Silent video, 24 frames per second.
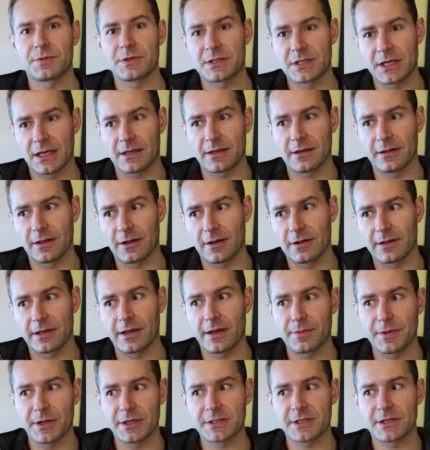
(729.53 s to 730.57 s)

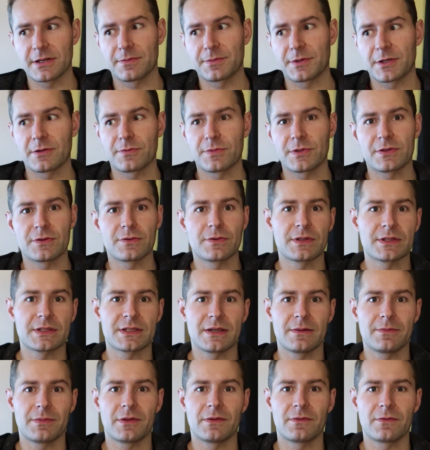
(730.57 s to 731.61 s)
Particularly, I mentioned I'm going to be doing
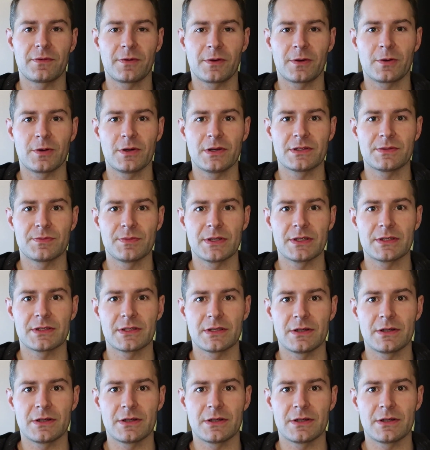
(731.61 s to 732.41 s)
something for Christmas.